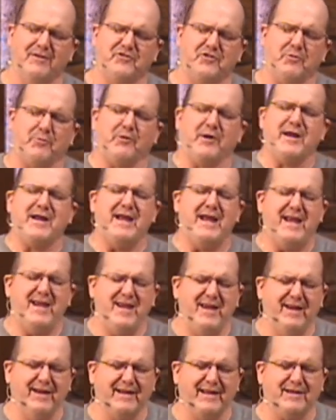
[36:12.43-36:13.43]
to bring
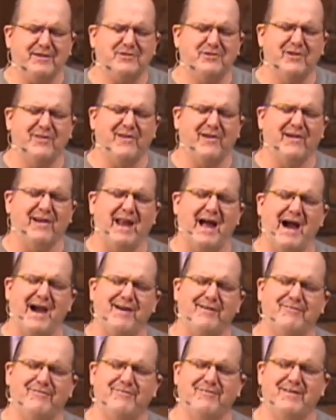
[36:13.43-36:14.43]
healing to their
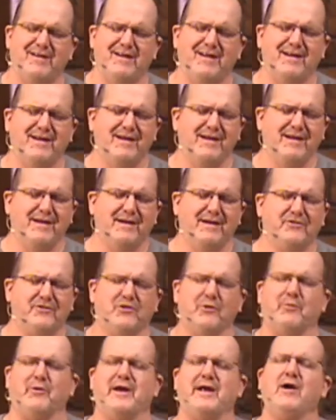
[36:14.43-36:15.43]
life,
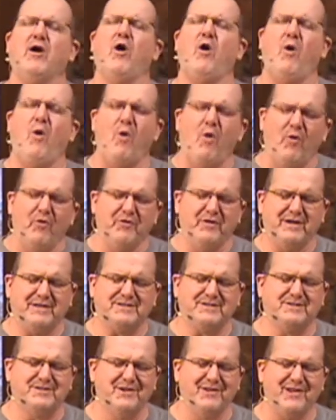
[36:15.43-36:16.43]
to bring
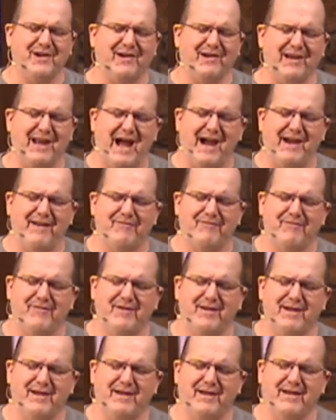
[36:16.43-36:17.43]
wholeness to their life,
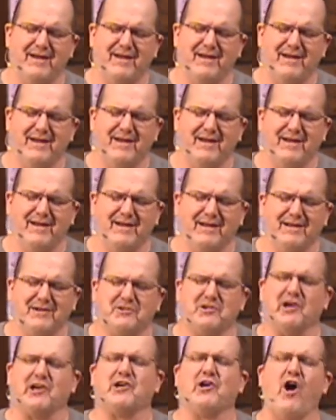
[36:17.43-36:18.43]

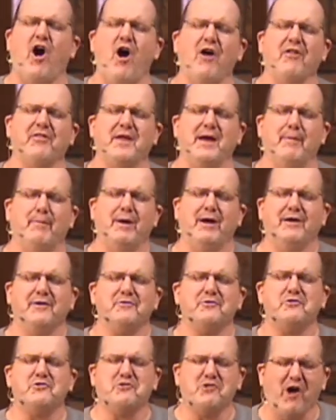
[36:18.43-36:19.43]
to call them
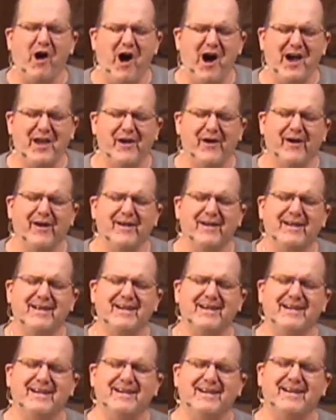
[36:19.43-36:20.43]
daughter,
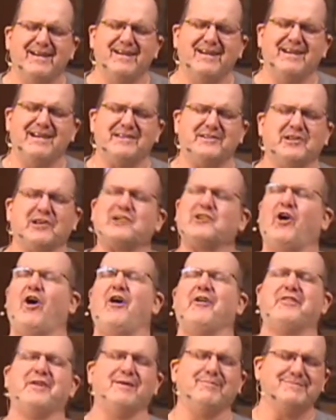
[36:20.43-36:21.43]
to
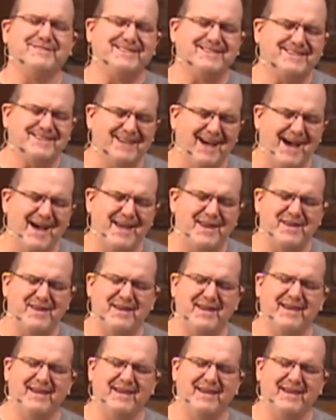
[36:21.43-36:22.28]
call them son.